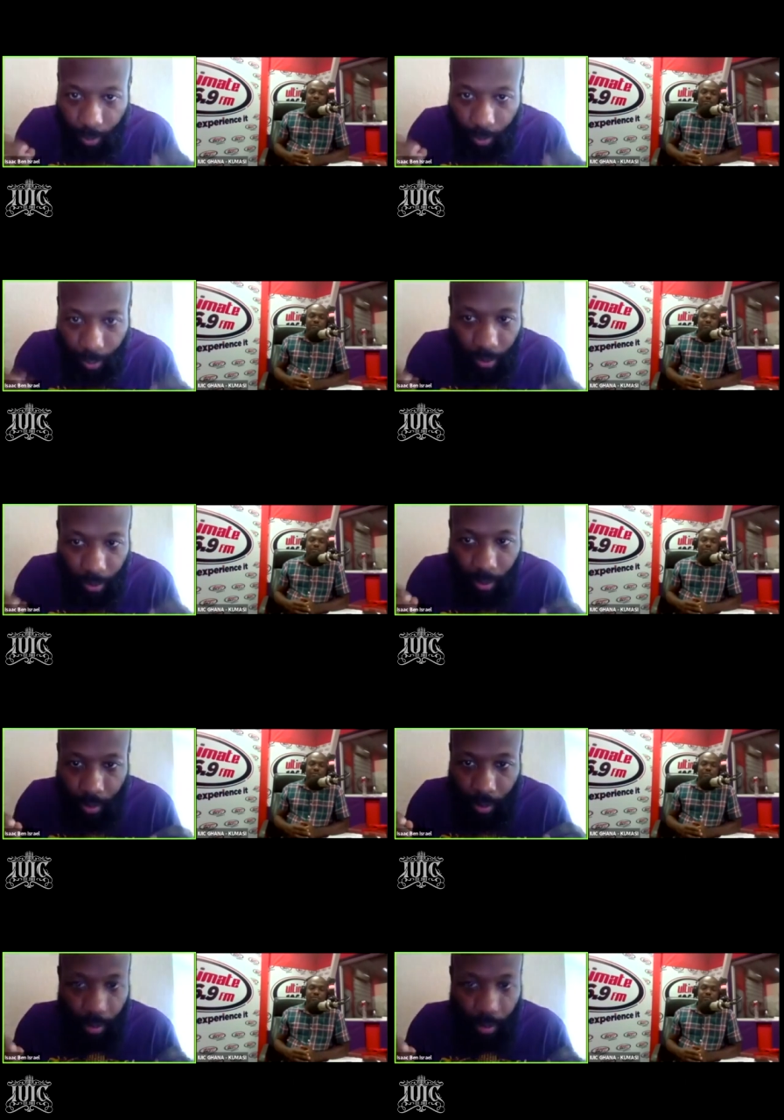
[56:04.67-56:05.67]
brothers and
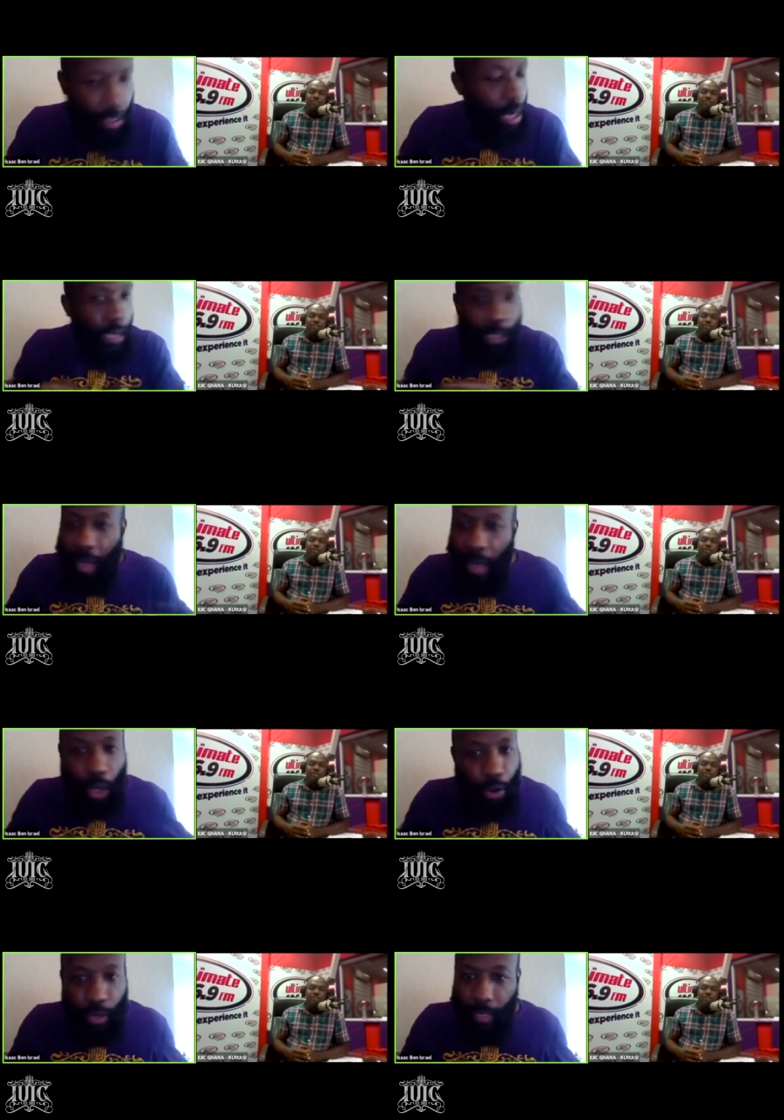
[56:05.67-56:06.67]
sisters. You're not
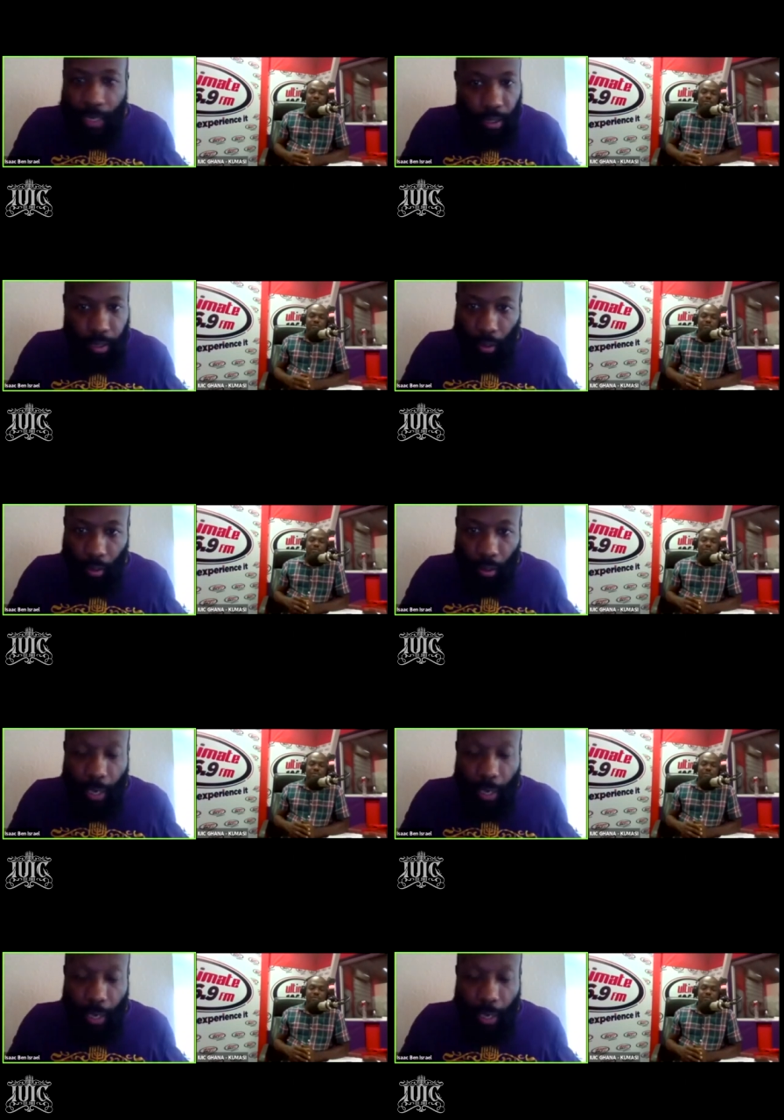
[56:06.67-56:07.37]
learning anything.